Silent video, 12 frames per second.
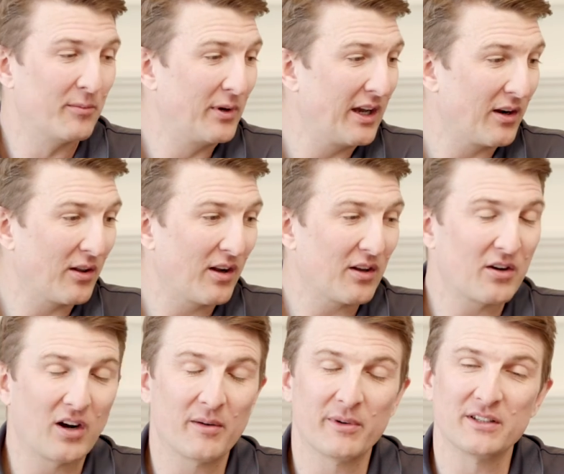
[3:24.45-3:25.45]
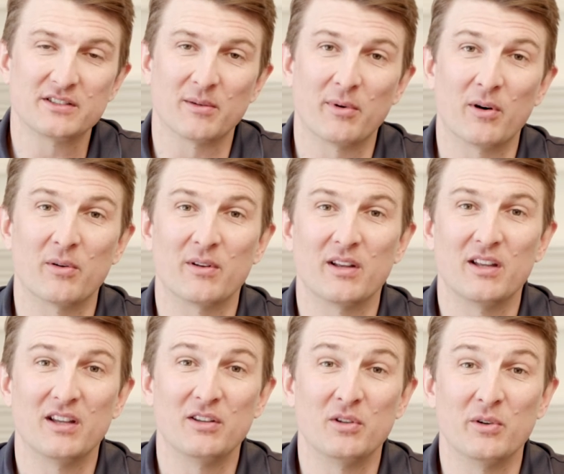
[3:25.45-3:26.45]
We had a lot of comments about
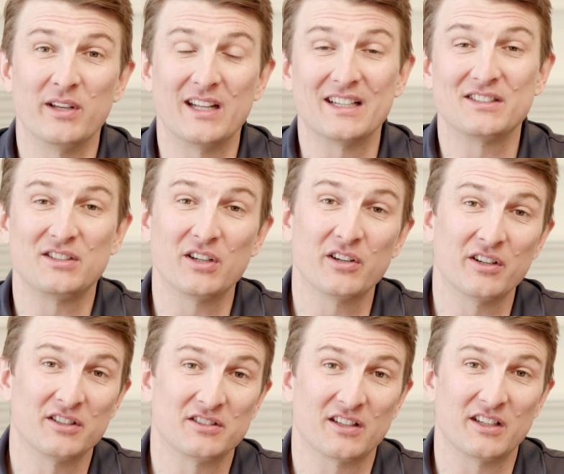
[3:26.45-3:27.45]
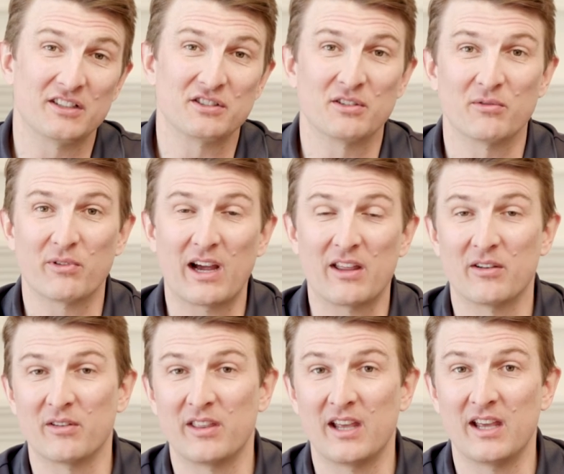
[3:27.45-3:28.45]
doing exterior insulation
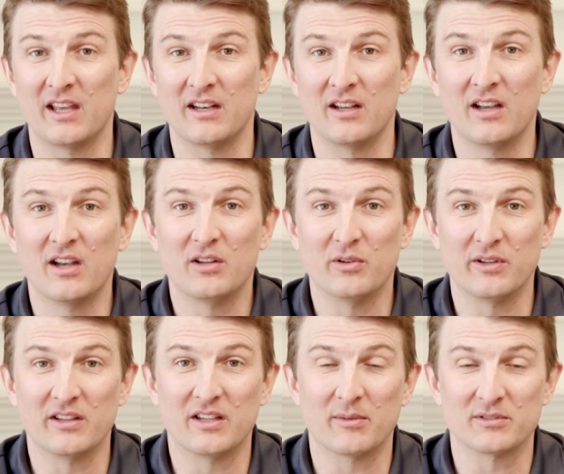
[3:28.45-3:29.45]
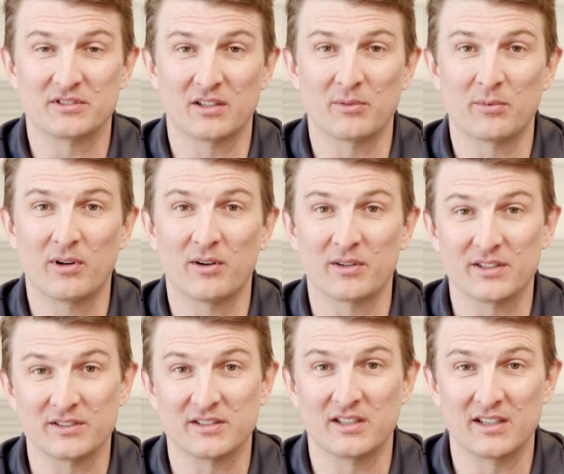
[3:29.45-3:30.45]
rather than doing the double-studded wall,
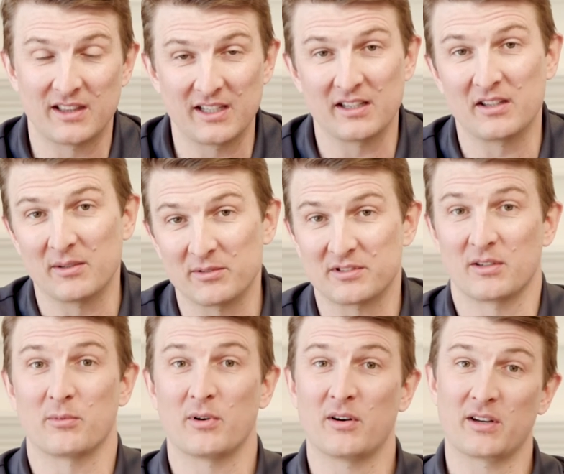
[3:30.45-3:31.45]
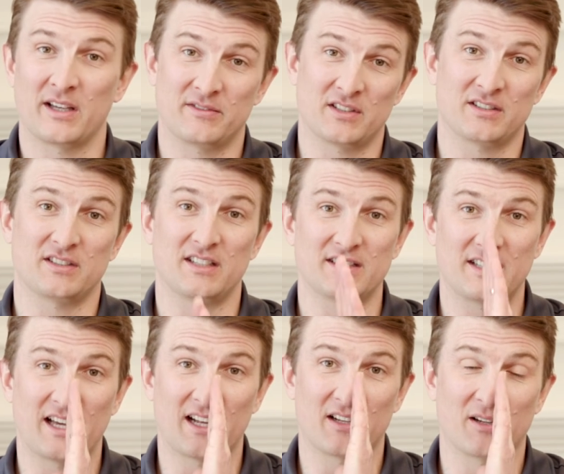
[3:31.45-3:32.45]
because the thing the double-studded wall gives us is
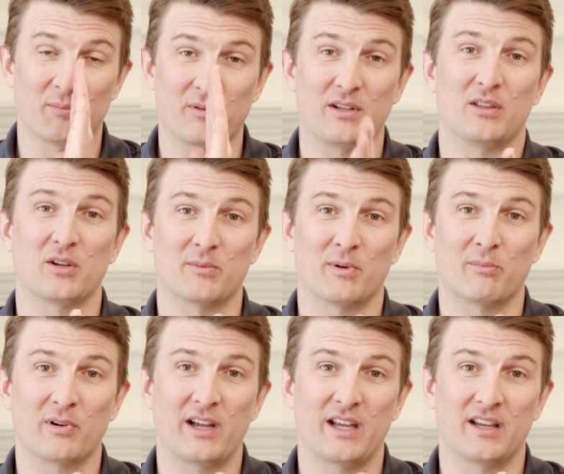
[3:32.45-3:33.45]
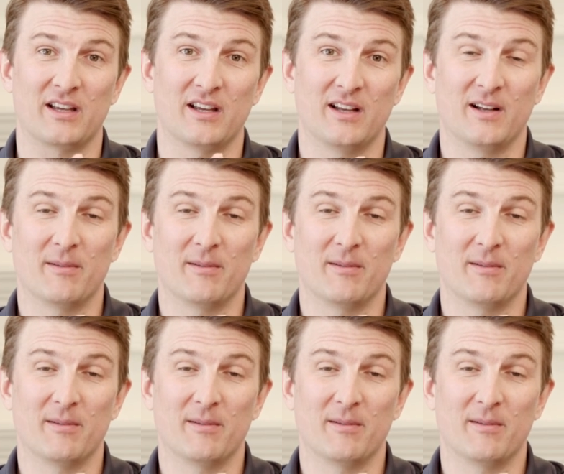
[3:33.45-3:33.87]
that complete thermal break.